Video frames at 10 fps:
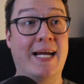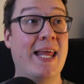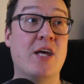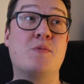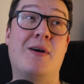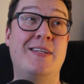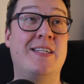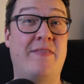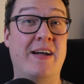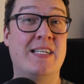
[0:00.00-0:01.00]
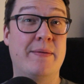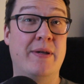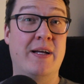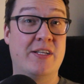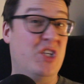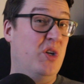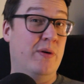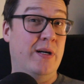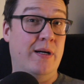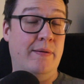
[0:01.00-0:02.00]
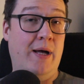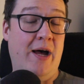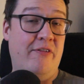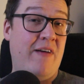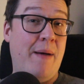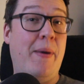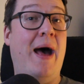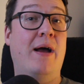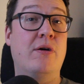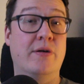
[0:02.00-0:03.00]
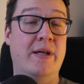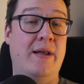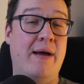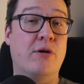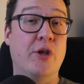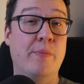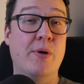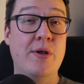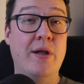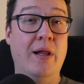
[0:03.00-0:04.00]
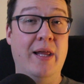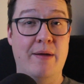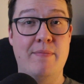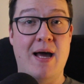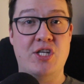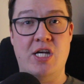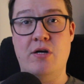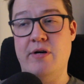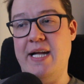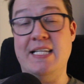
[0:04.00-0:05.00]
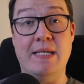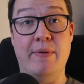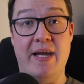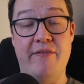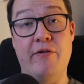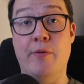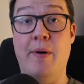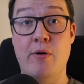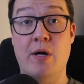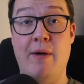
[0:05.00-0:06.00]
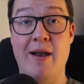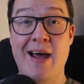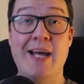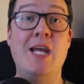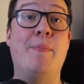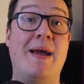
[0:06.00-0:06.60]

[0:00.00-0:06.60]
Again, those prices are very similar to a fat pack, or now called a bundle in Magic, or an ETB for Pokemon. You're